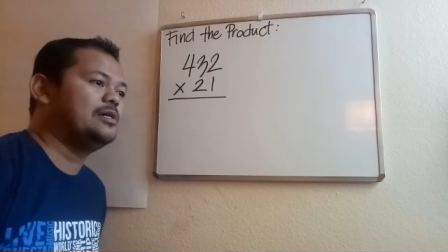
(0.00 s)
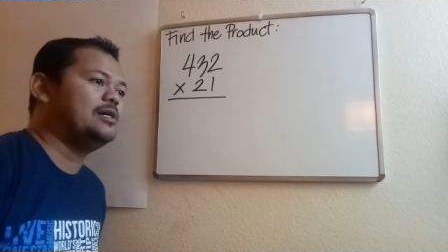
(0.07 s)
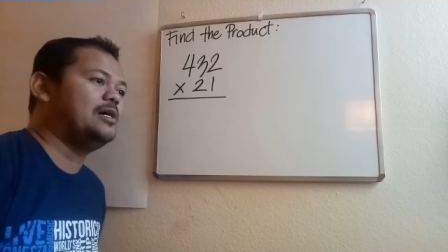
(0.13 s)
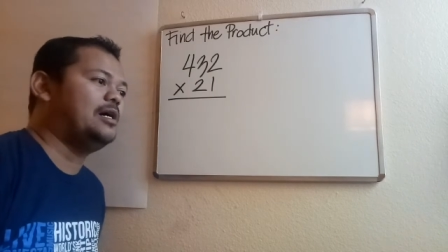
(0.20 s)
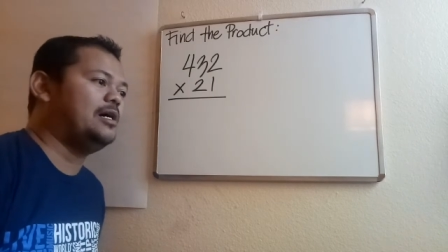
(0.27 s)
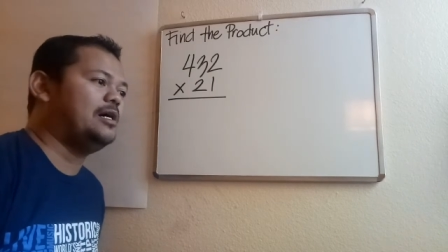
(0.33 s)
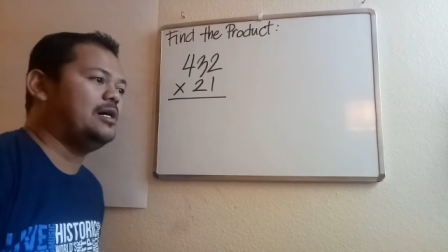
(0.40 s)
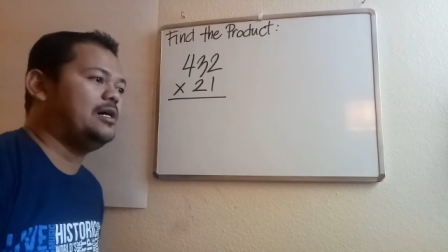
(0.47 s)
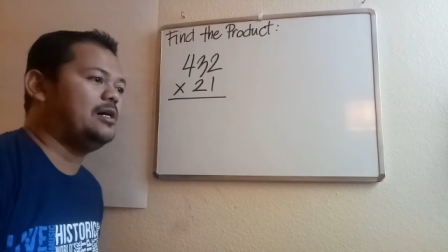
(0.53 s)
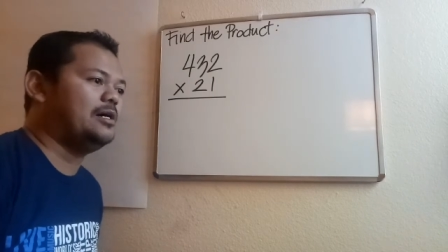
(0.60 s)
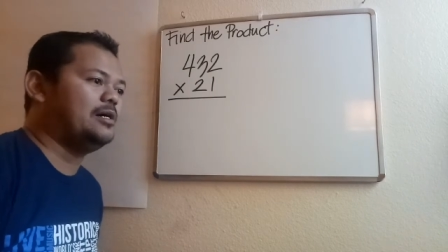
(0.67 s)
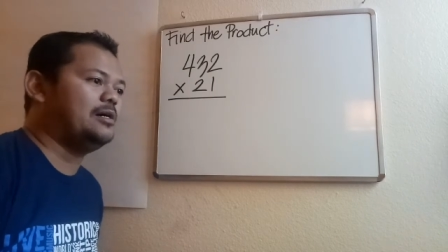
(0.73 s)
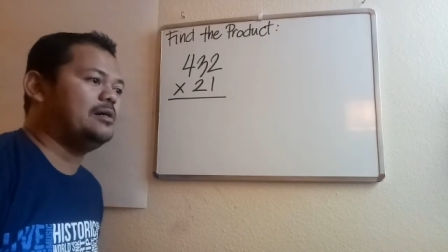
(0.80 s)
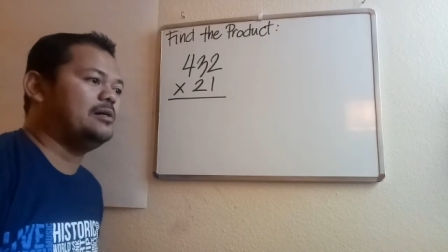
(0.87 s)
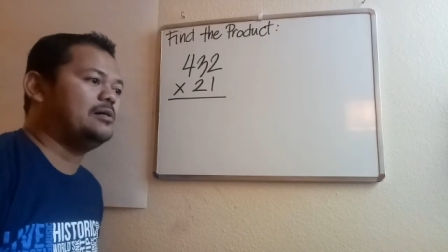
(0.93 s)

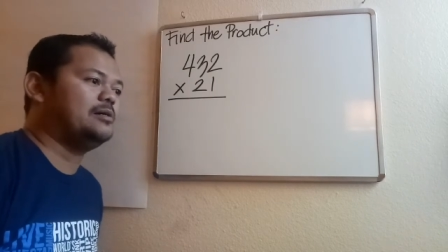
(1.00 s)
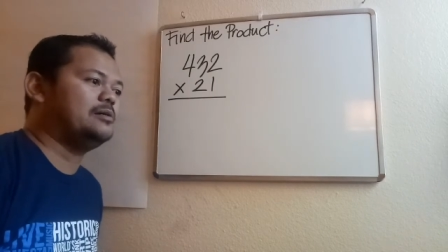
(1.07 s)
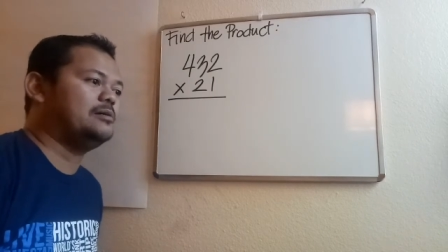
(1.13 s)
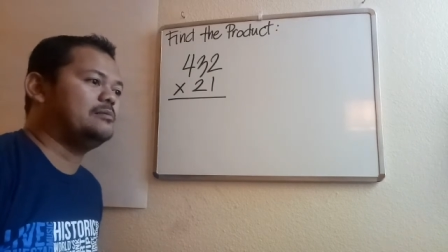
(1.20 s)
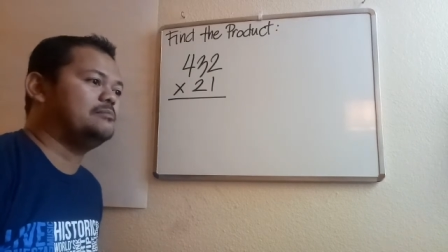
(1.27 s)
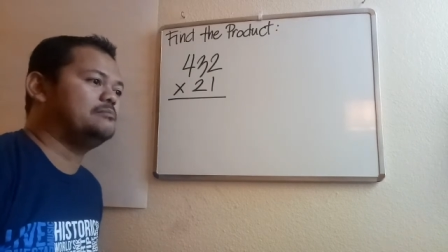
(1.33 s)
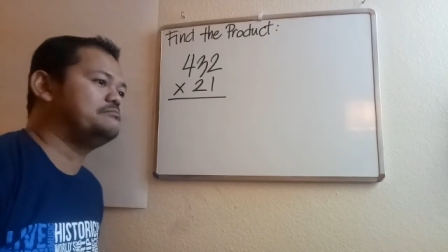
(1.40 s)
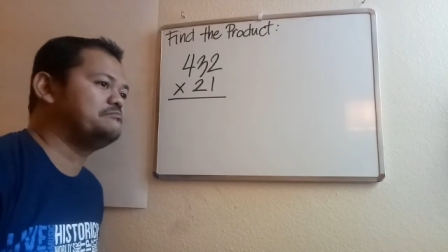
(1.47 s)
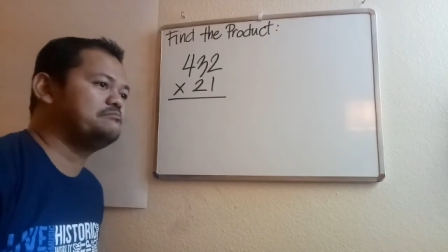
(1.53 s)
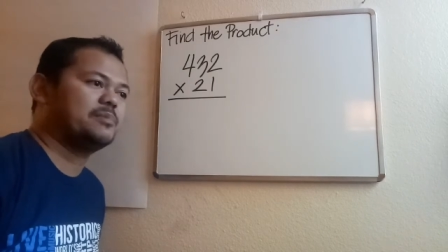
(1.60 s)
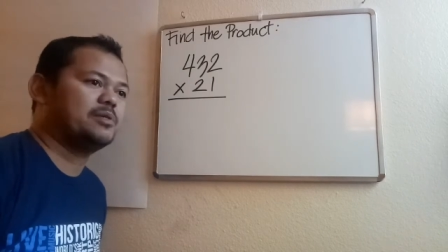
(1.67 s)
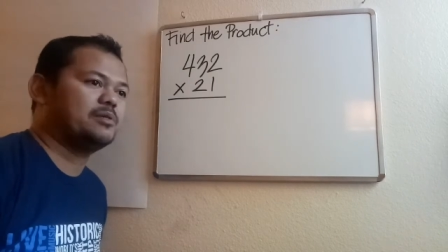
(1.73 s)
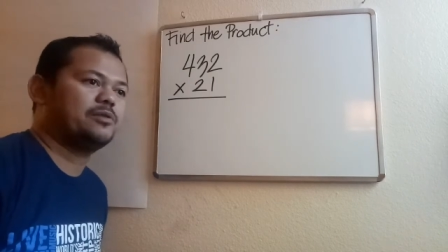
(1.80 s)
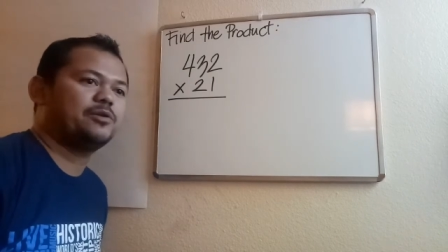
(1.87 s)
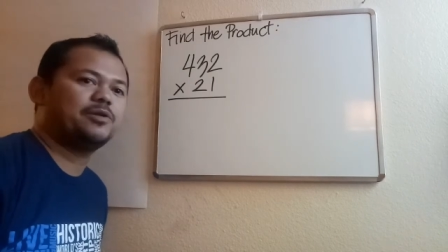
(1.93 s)
30
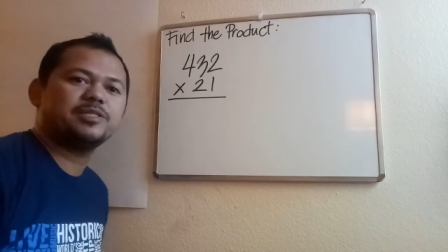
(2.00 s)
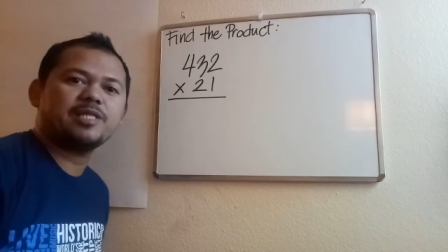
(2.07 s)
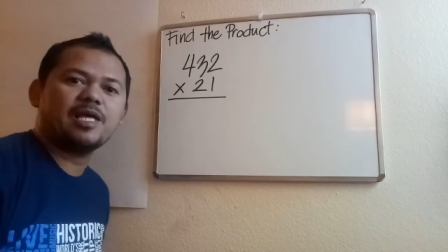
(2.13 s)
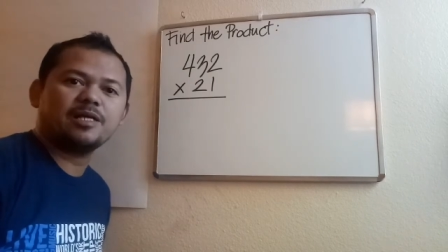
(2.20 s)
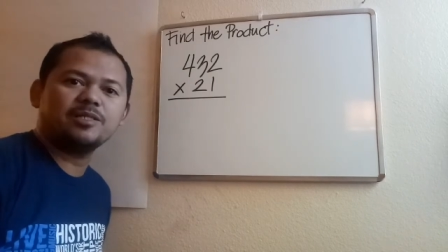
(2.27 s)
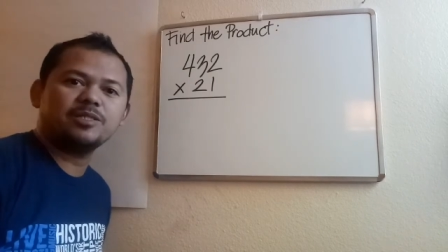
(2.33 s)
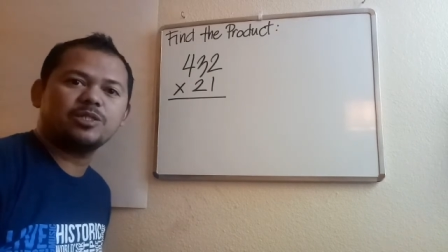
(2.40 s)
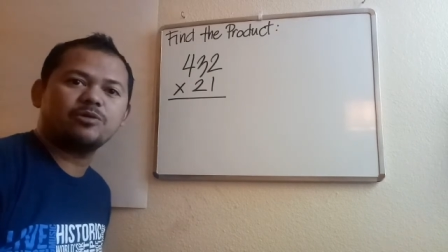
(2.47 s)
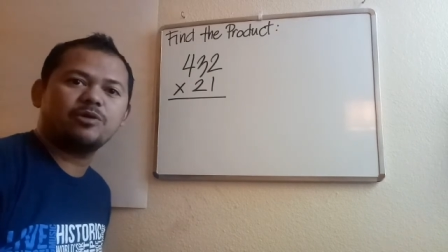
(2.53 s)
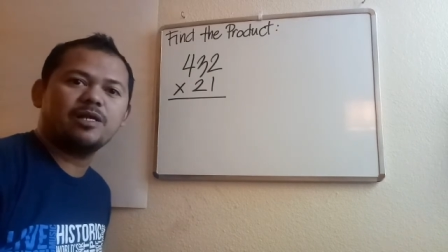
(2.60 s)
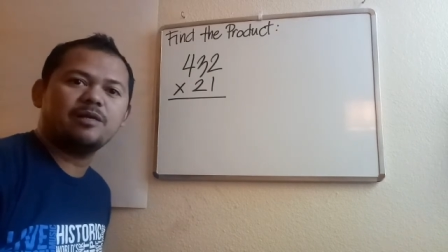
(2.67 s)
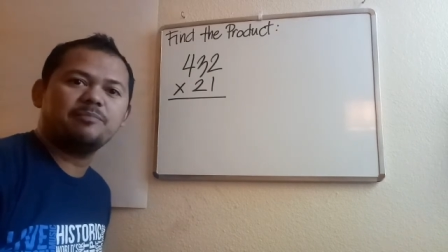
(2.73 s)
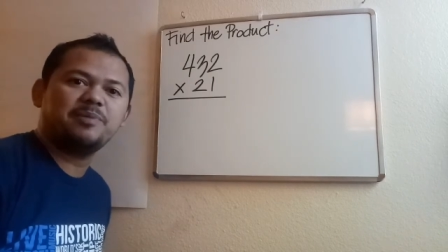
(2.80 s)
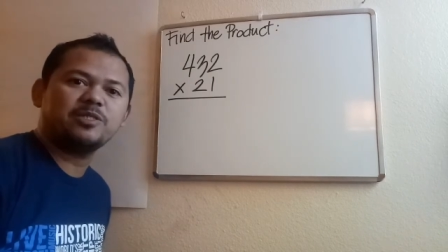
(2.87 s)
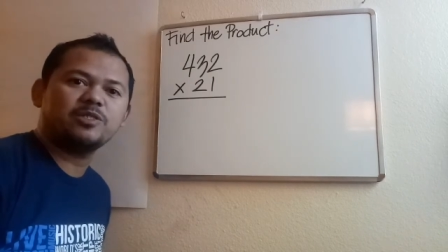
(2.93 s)
seconds to get
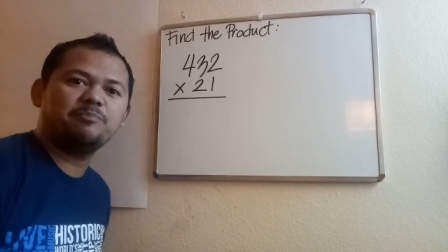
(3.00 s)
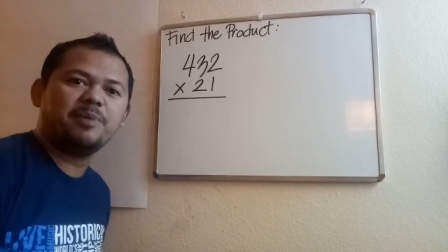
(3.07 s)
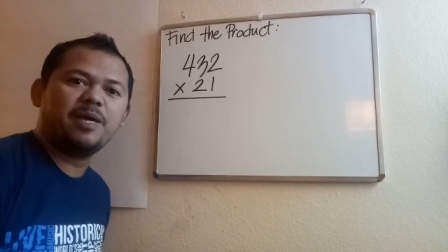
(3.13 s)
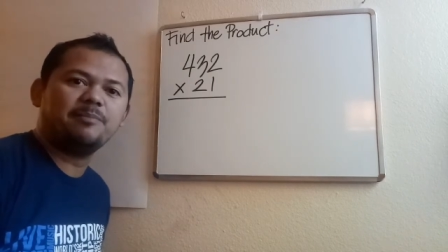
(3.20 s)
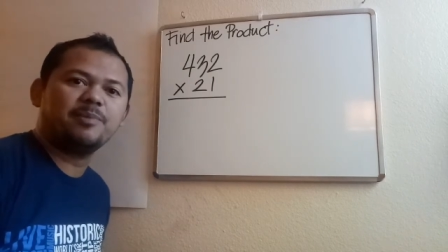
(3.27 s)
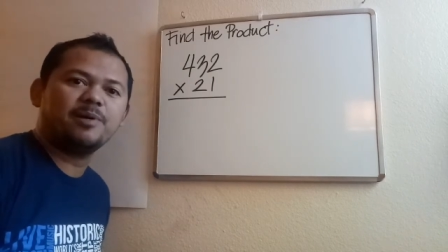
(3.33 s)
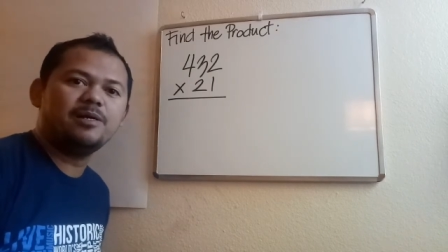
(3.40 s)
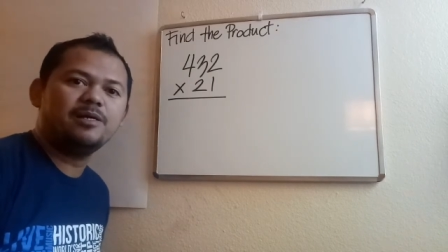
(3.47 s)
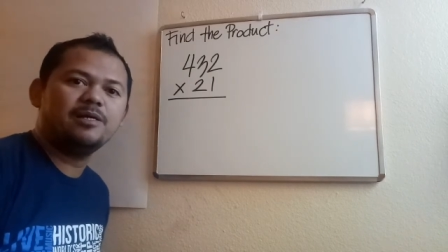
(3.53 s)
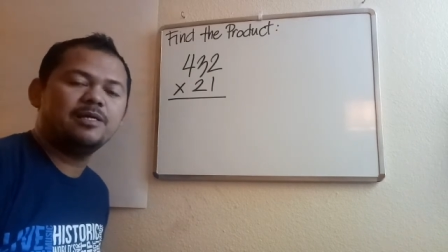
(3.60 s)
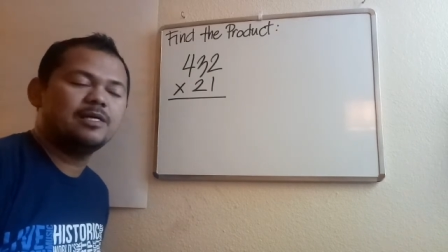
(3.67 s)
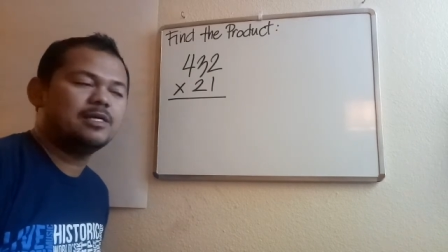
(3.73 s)
a piece of paper.